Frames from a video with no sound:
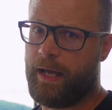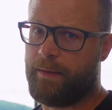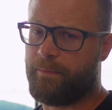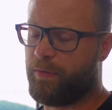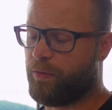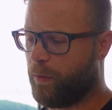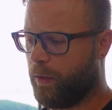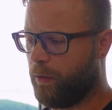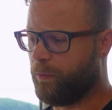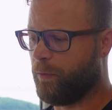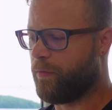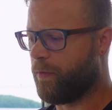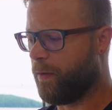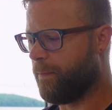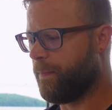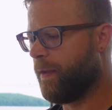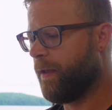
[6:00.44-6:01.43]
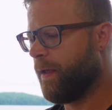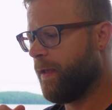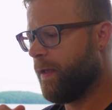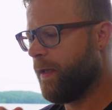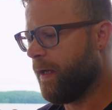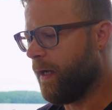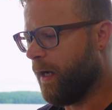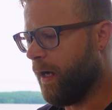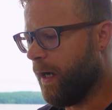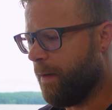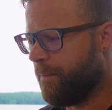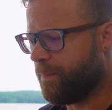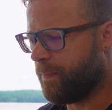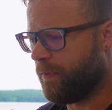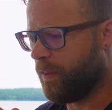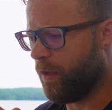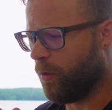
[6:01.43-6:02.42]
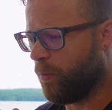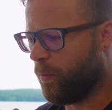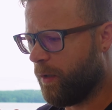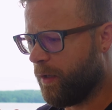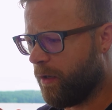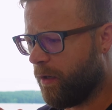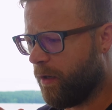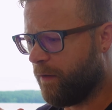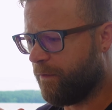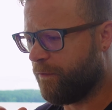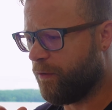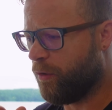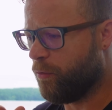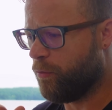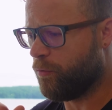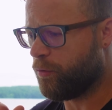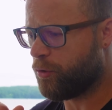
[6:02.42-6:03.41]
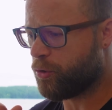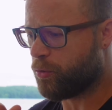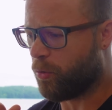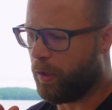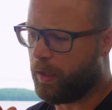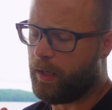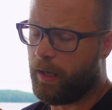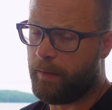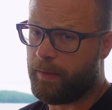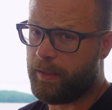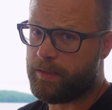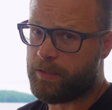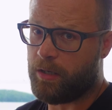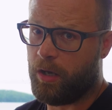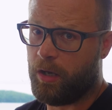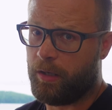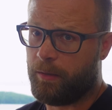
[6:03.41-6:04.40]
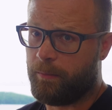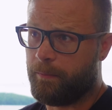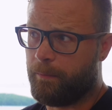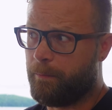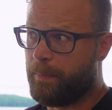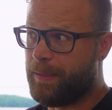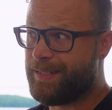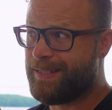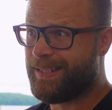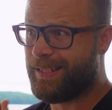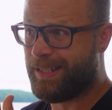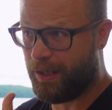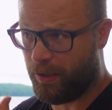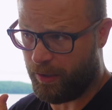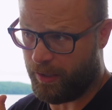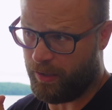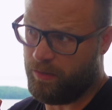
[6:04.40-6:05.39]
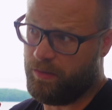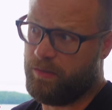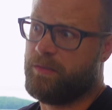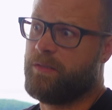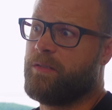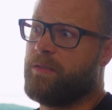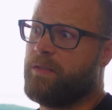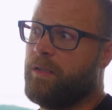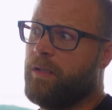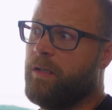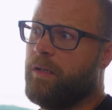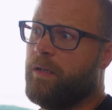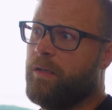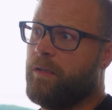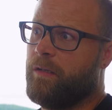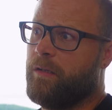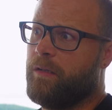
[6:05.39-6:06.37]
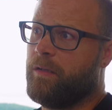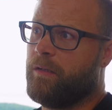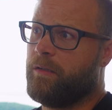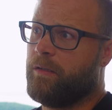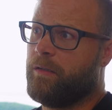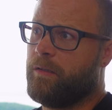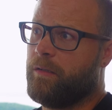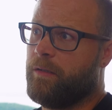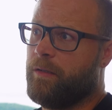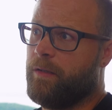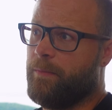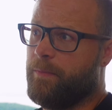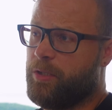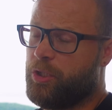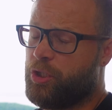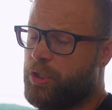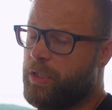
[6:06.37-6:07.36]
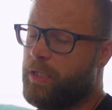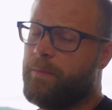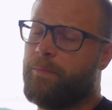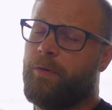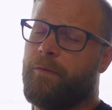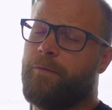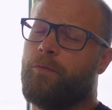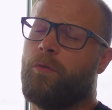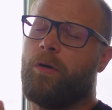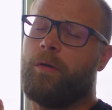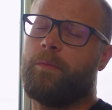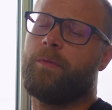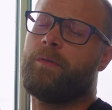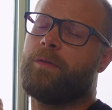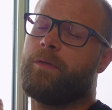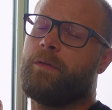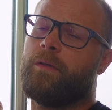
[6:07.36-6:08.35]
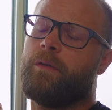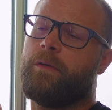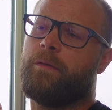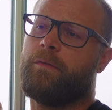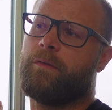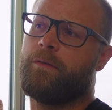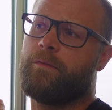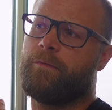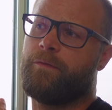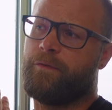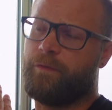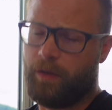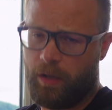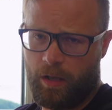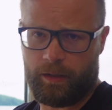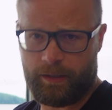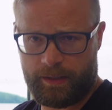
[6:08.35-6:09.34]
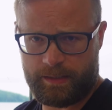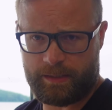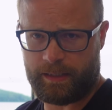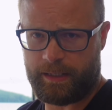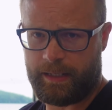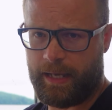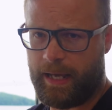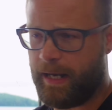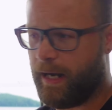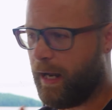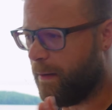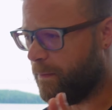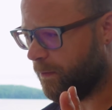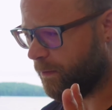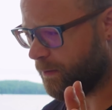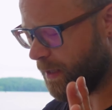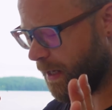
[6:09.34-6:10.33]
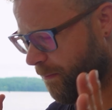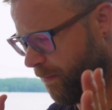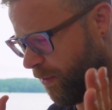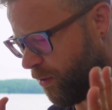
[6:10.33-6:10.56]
I'm thrilled with them. There were a few shortcomings on materials. The machine performed flawlessly, and I'm